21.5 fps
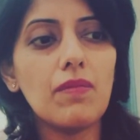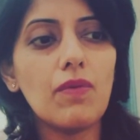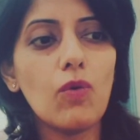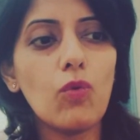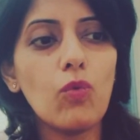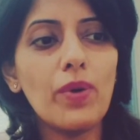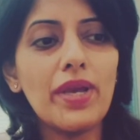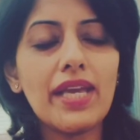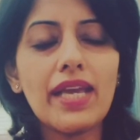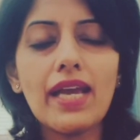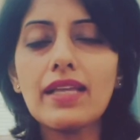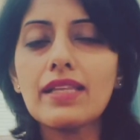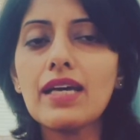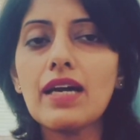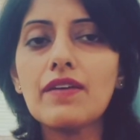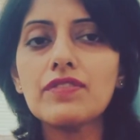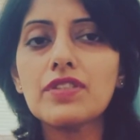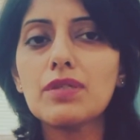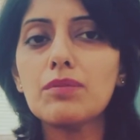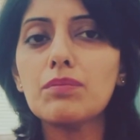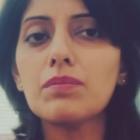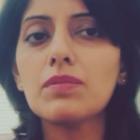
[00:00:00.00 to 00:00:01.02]
We can have
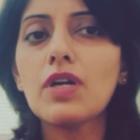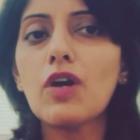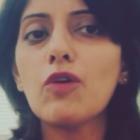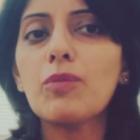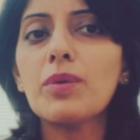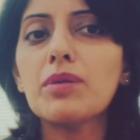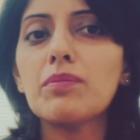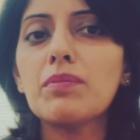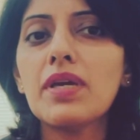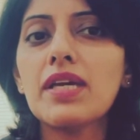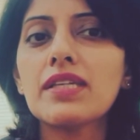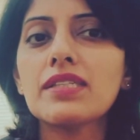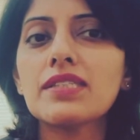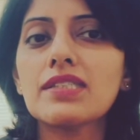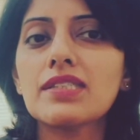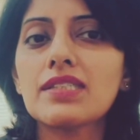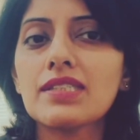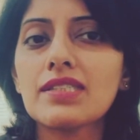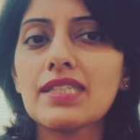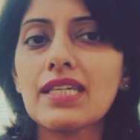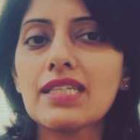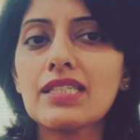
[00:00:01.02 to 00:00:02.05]
some government-based
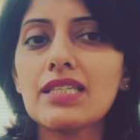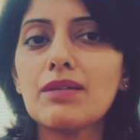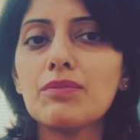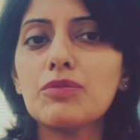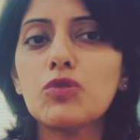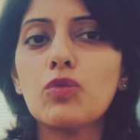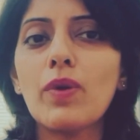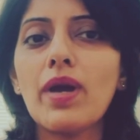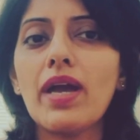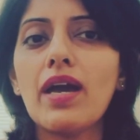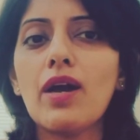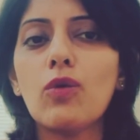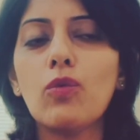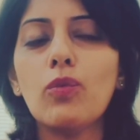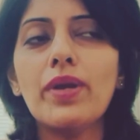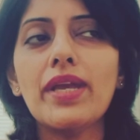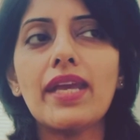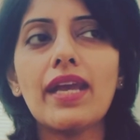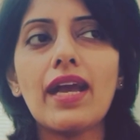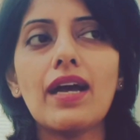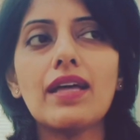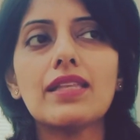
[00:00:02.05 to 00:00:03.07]
setups where we
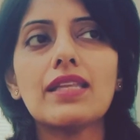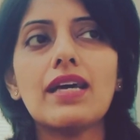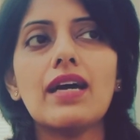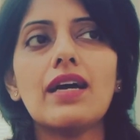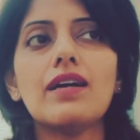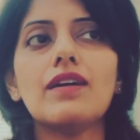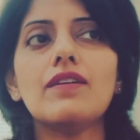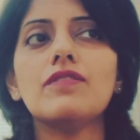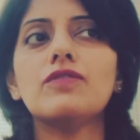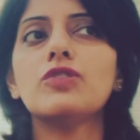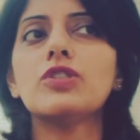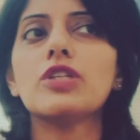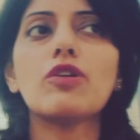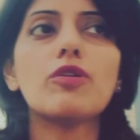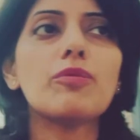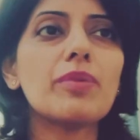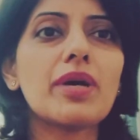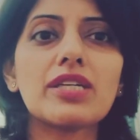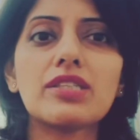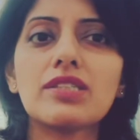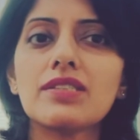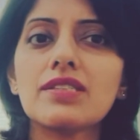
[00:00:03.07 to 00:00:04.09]
can have general
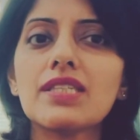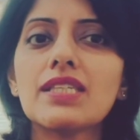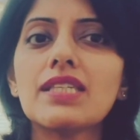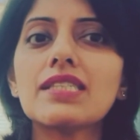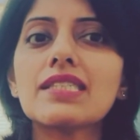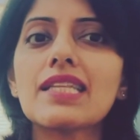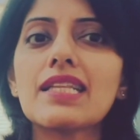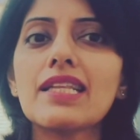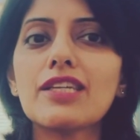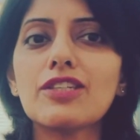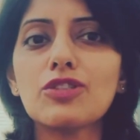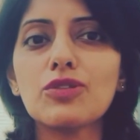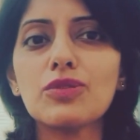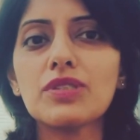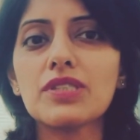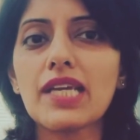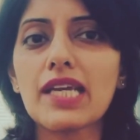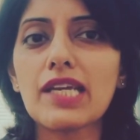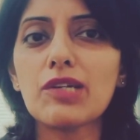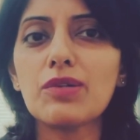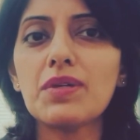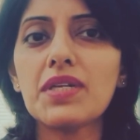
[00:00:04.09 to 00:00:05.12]
practices linked to the
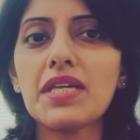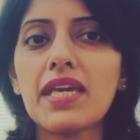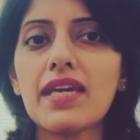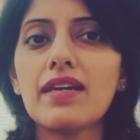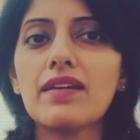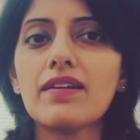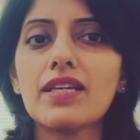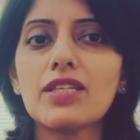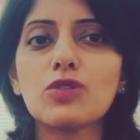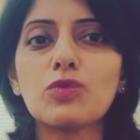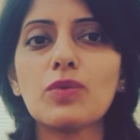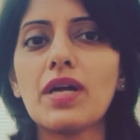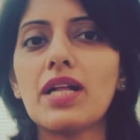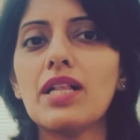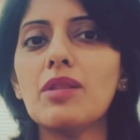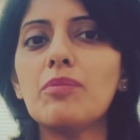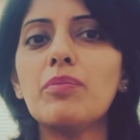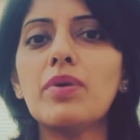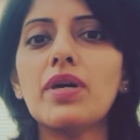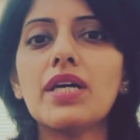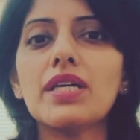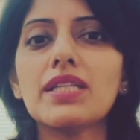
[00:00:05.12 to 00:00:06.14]
secondary care as well,
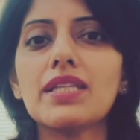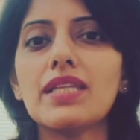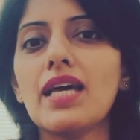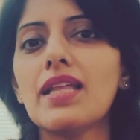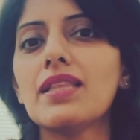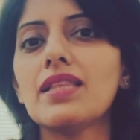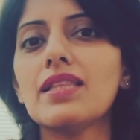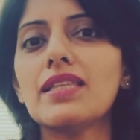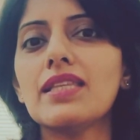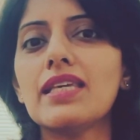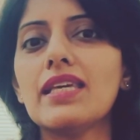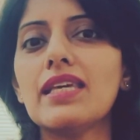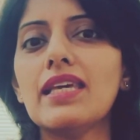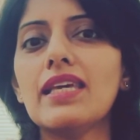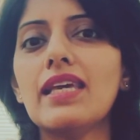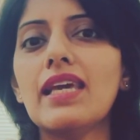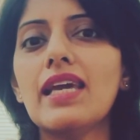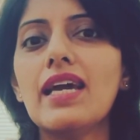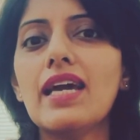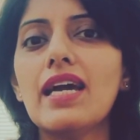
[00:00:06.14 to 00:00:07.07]
but then the